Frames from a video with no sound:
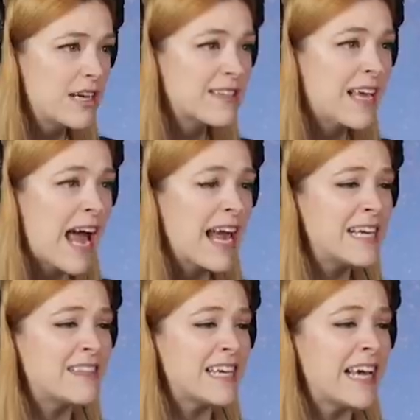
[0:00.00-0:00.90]
There's
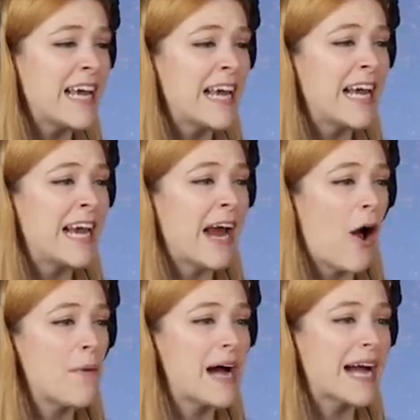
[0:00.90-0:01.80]
Casey!
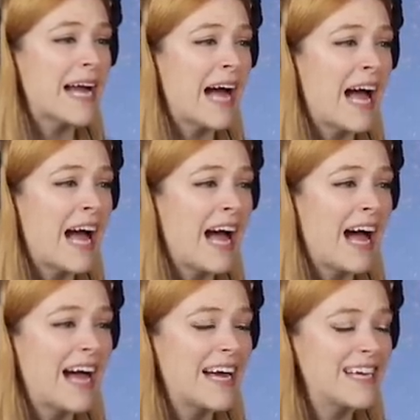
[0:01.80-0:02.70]
Oh
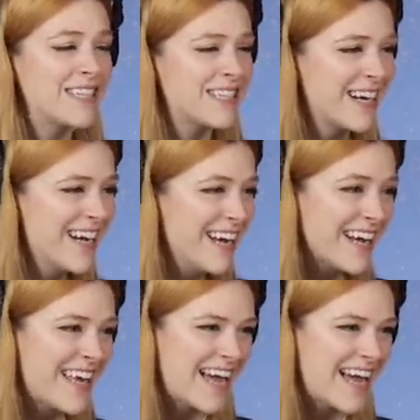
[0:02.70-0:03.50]
my gosh!